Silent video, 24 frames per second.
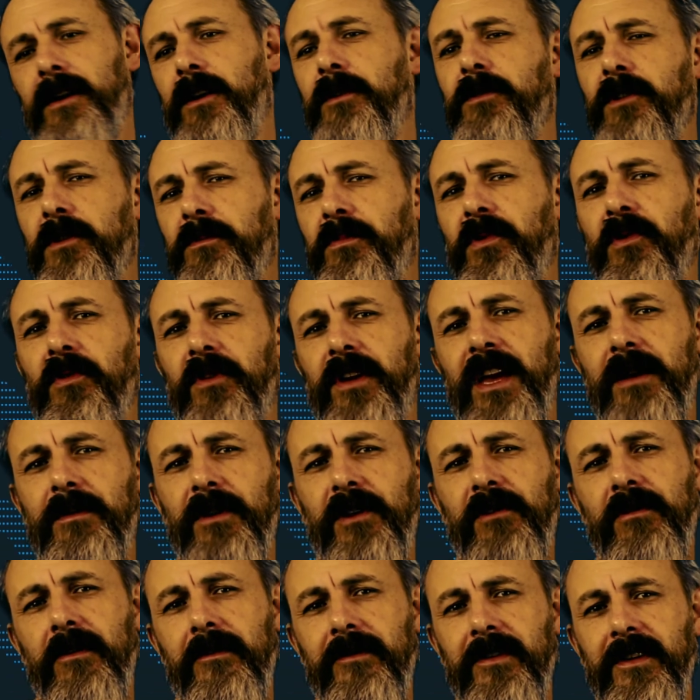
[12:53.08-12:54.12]
on the board game
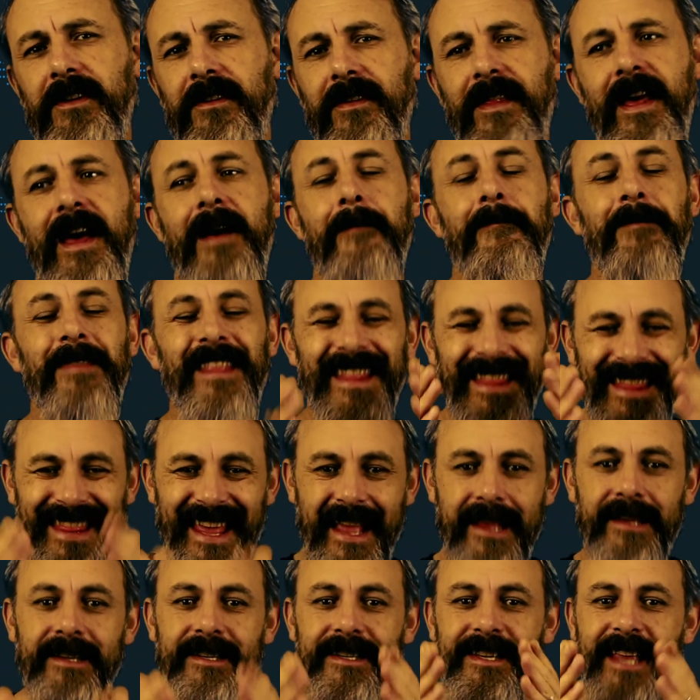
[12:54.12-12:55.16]
equivalent of that,
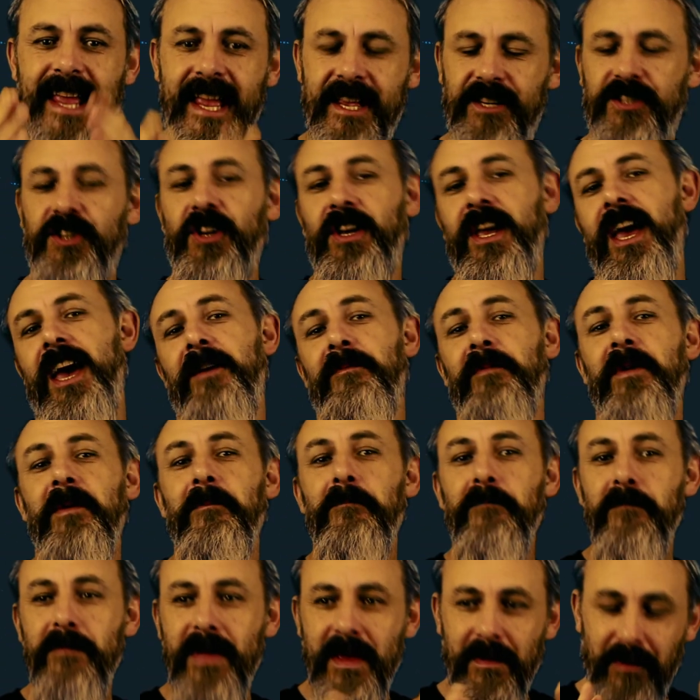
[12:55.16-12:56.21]
this is your game.
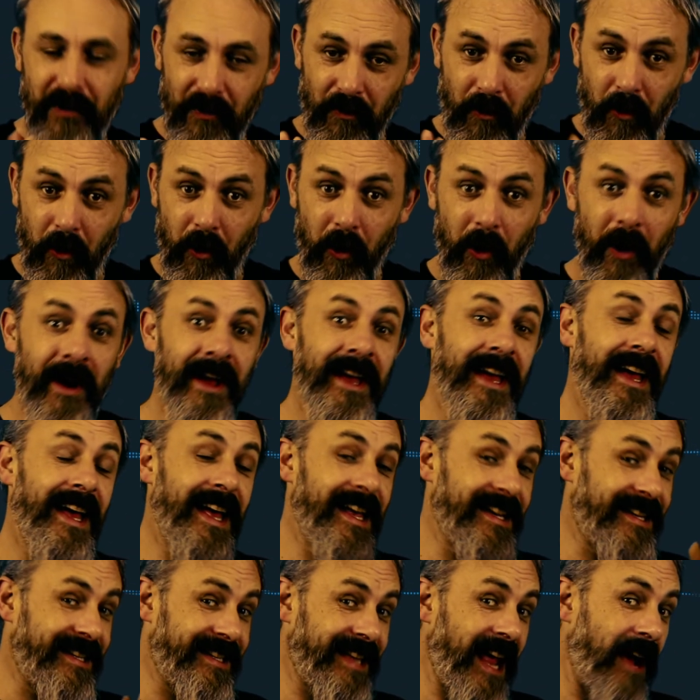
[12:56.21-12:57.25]
Meeple War,
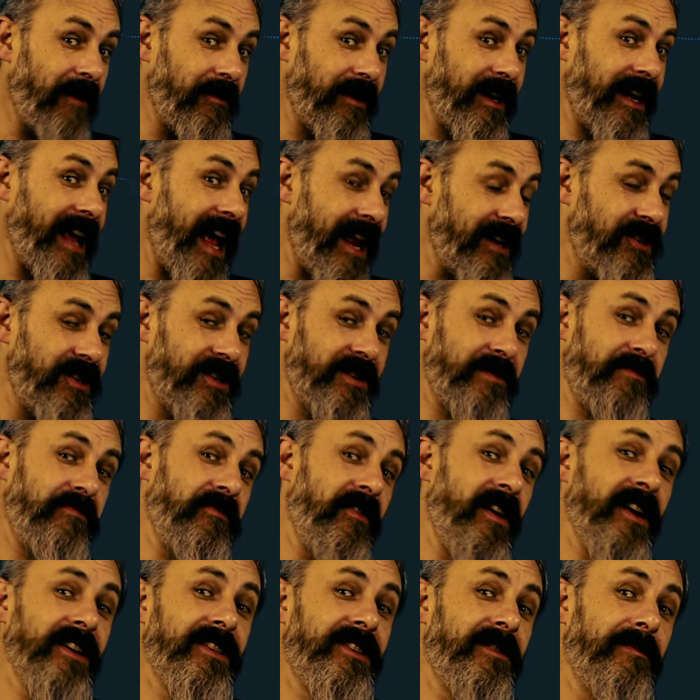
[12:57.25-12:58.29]
astounding, actually
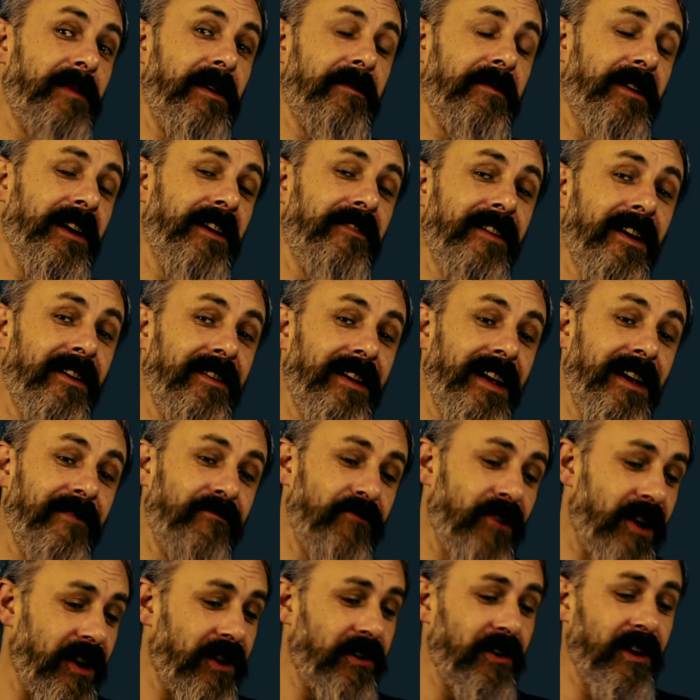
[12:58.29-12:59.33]
surprised me when I found it.
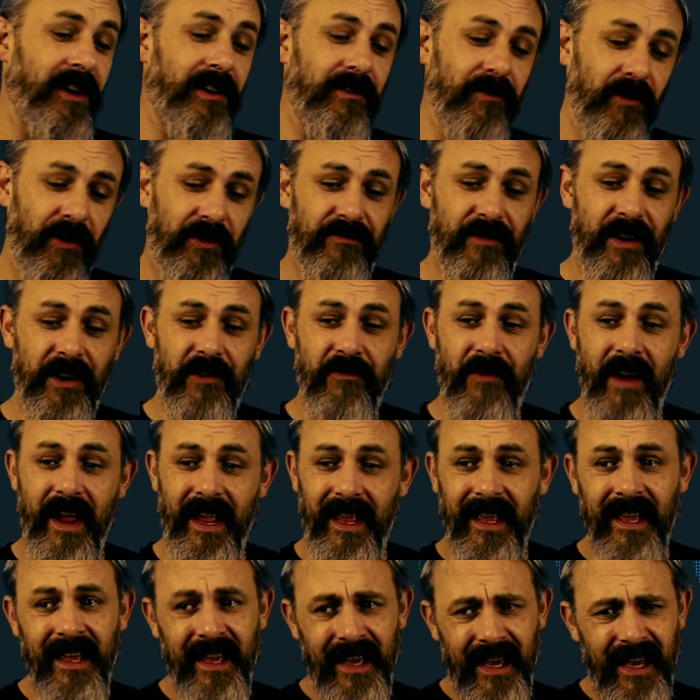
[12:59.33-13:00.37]
Really good, looks really
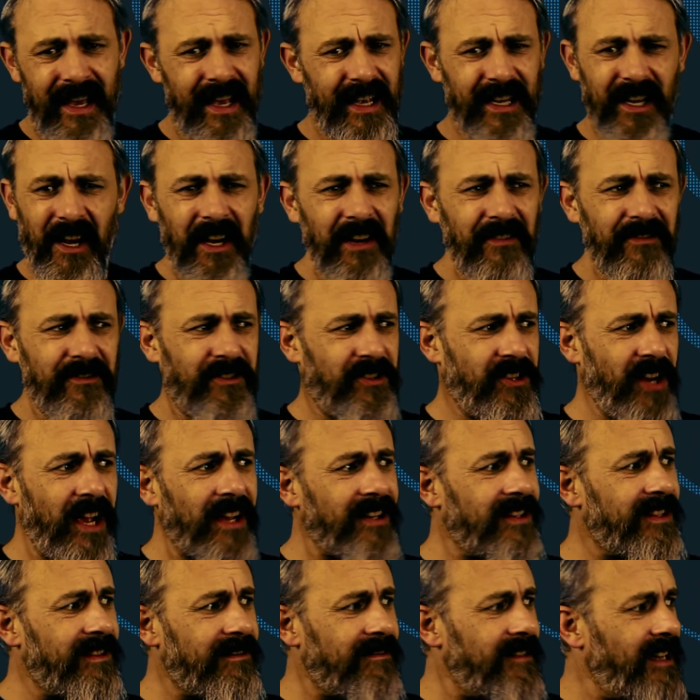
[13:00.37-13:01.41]
great, kind of
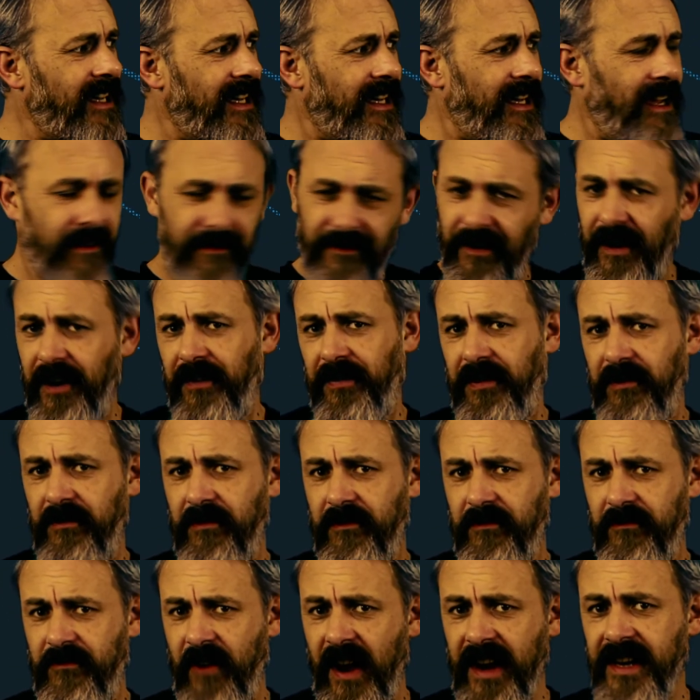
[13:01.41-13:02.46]
just fell off the
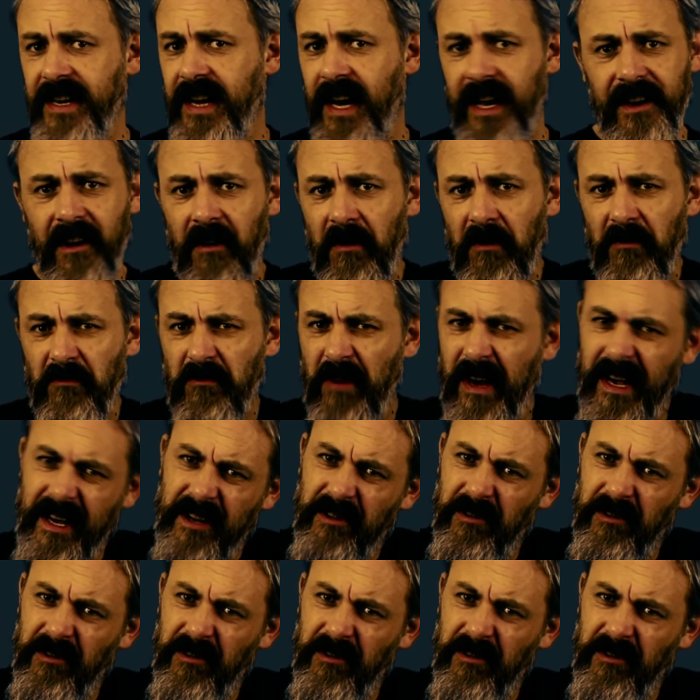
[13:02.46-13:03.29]
radar. No one really